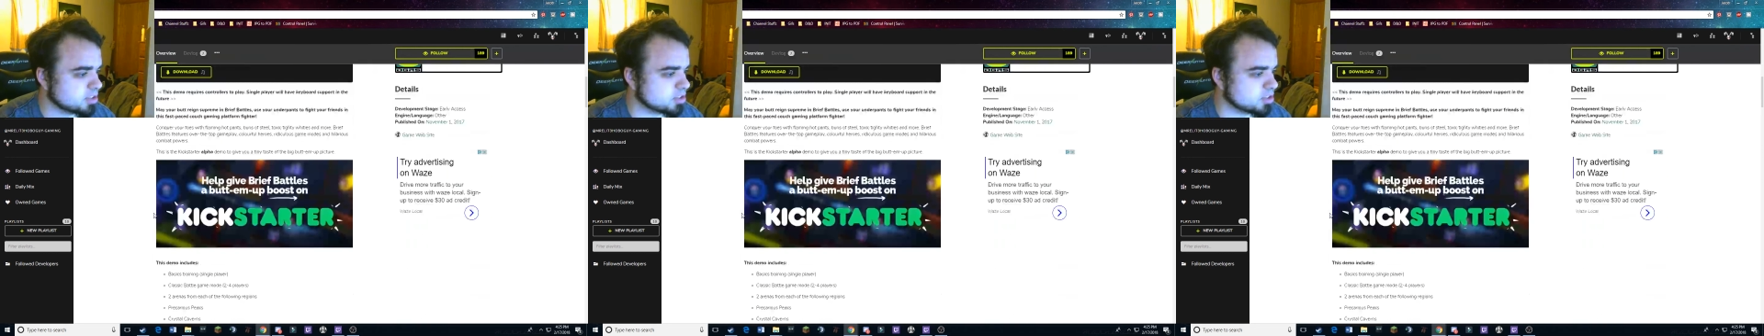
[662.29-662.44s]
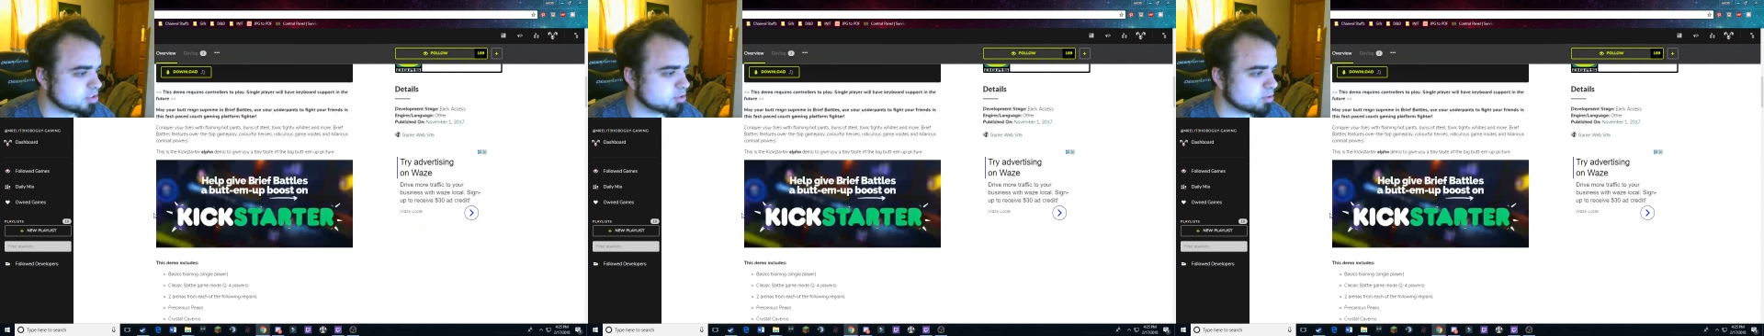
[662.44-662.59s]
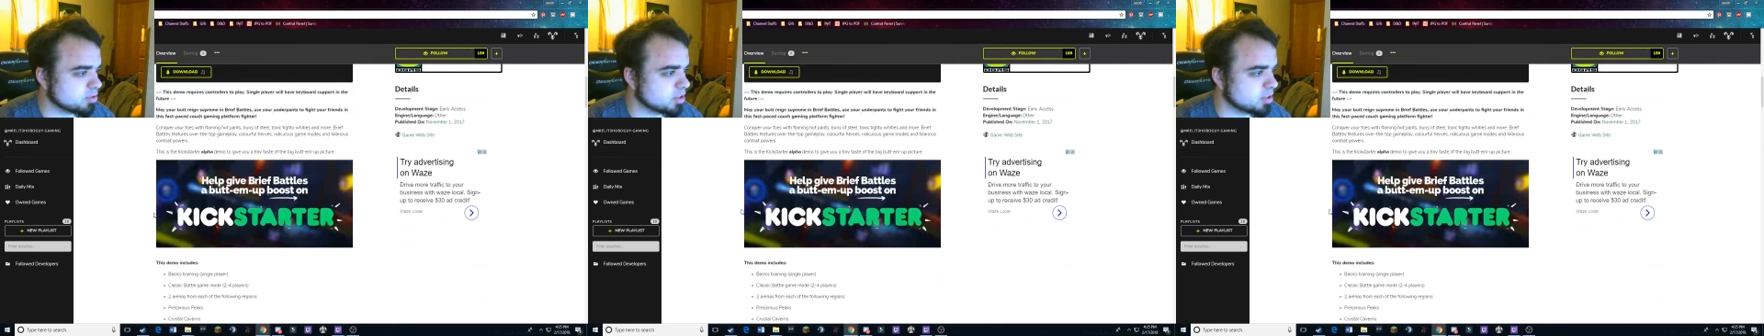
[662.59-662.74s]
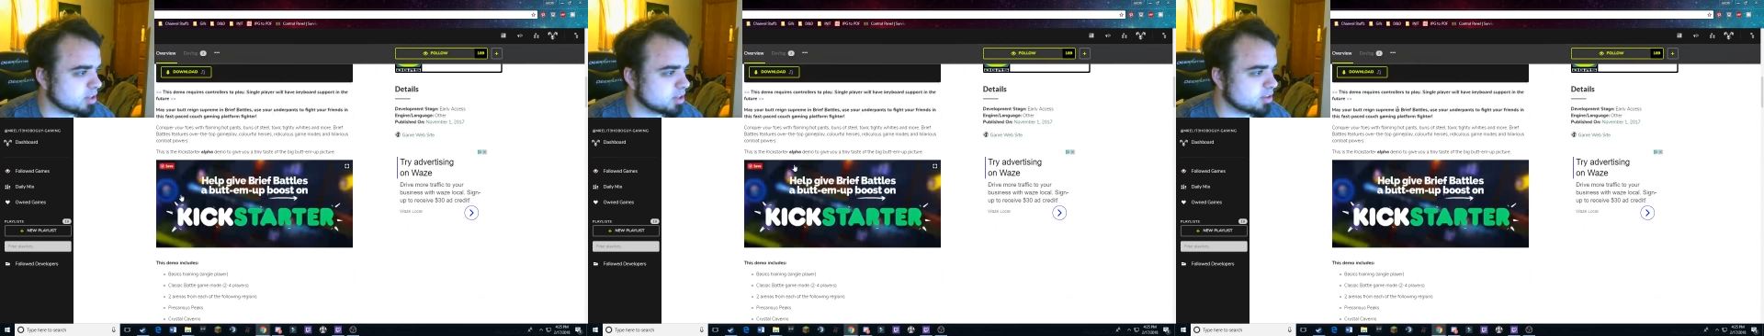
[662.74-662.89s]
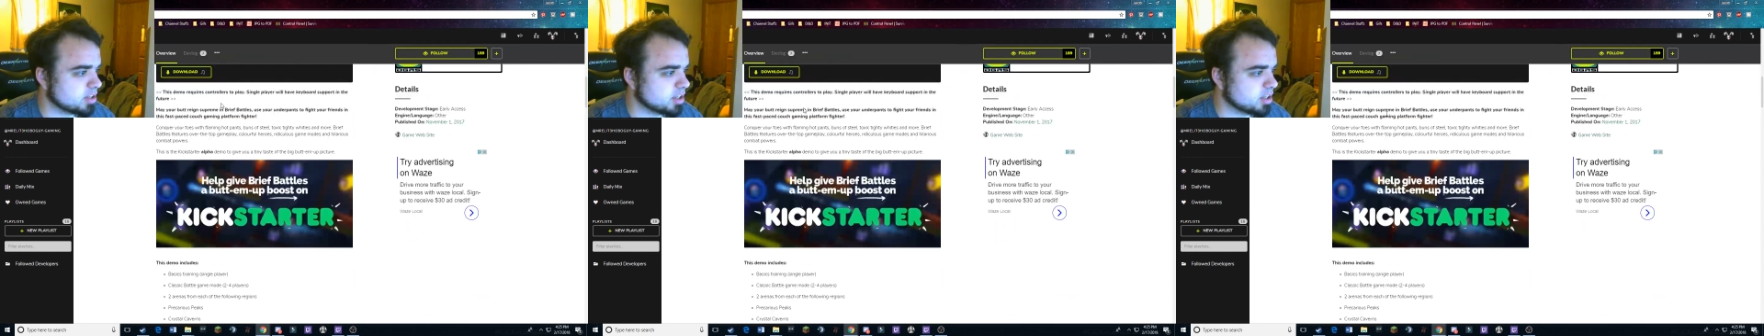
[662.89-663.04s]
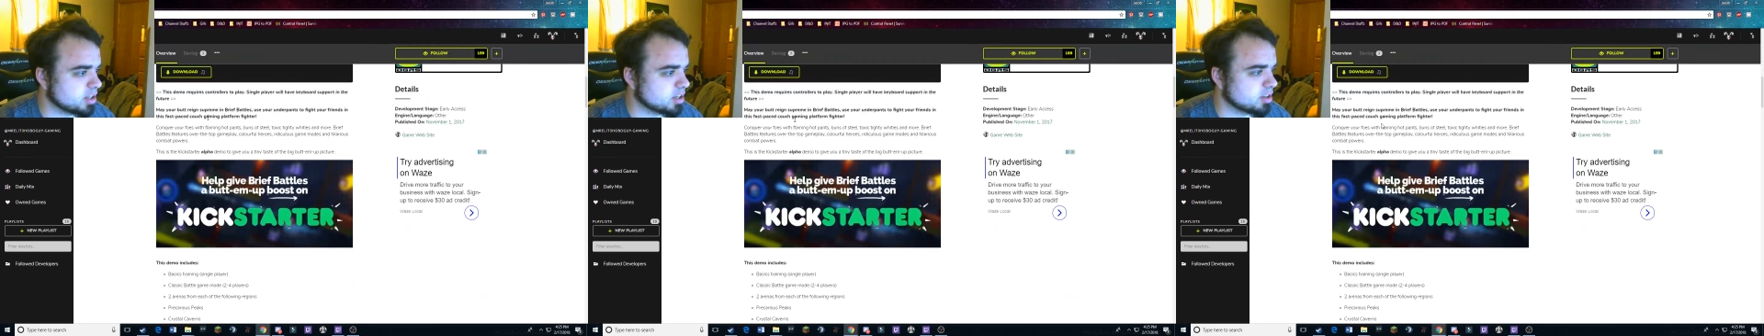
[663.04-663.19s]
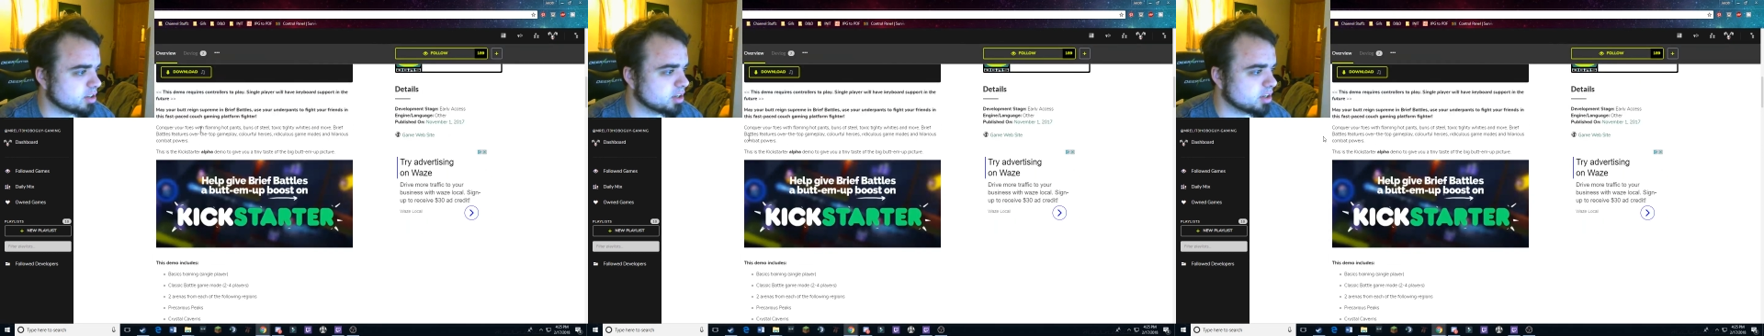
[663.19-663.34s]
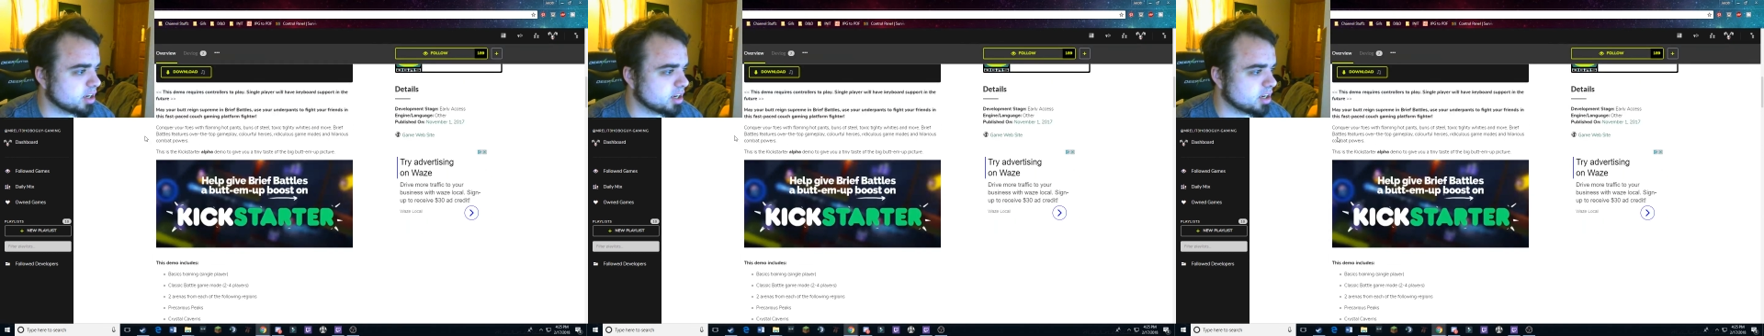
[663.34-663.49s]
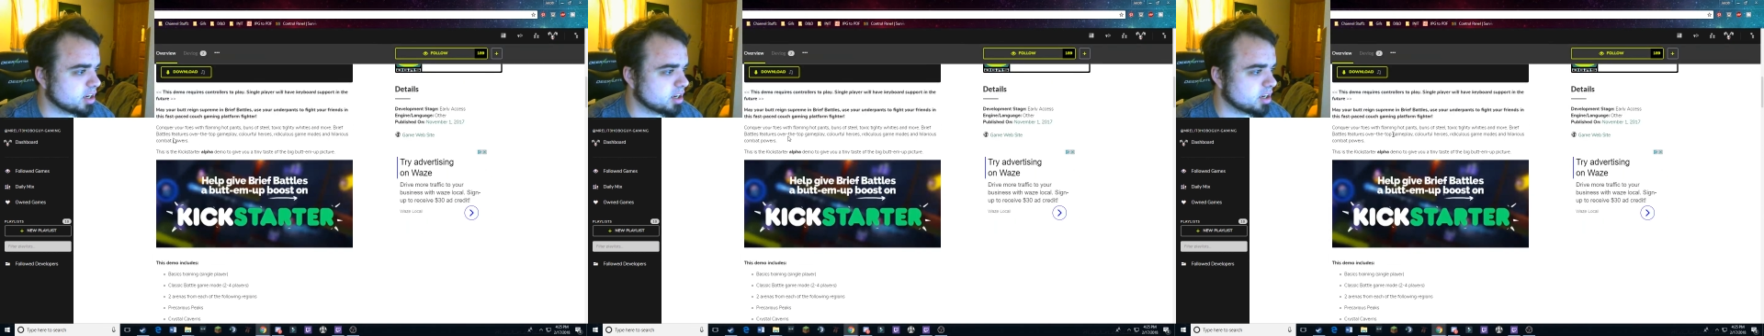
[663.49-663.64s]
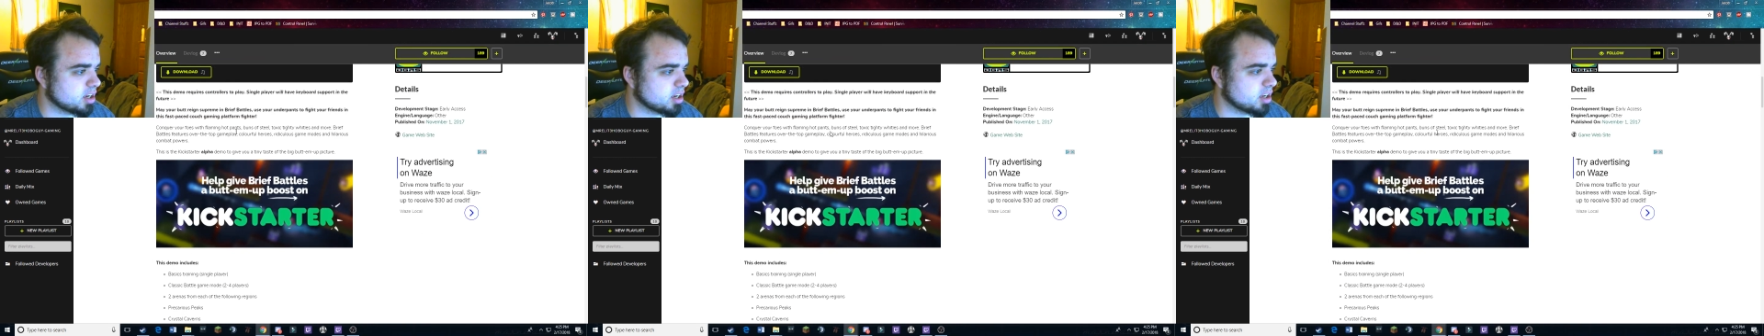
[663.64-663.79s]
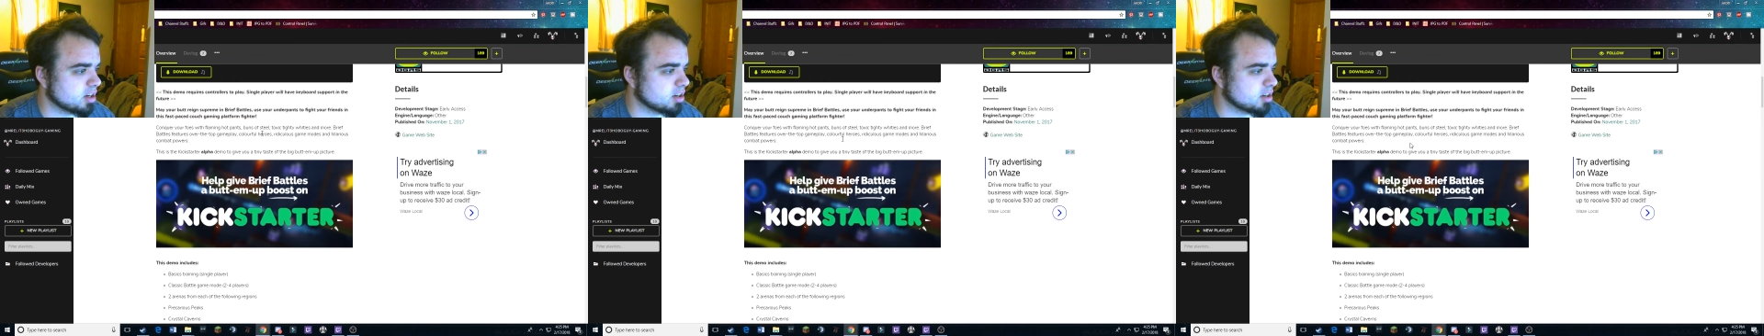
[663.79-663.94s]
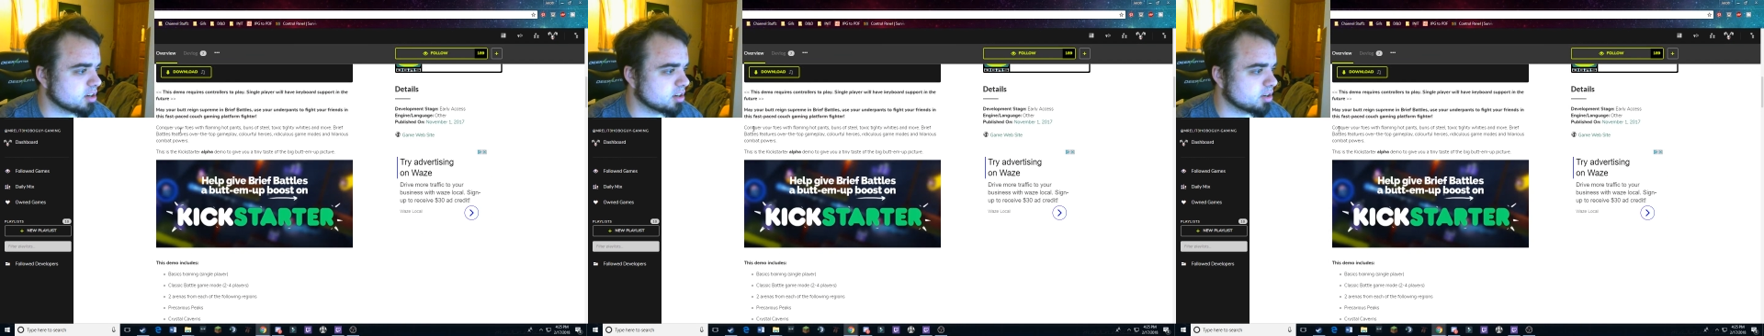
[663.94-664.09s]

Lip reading: I'll scroll down here and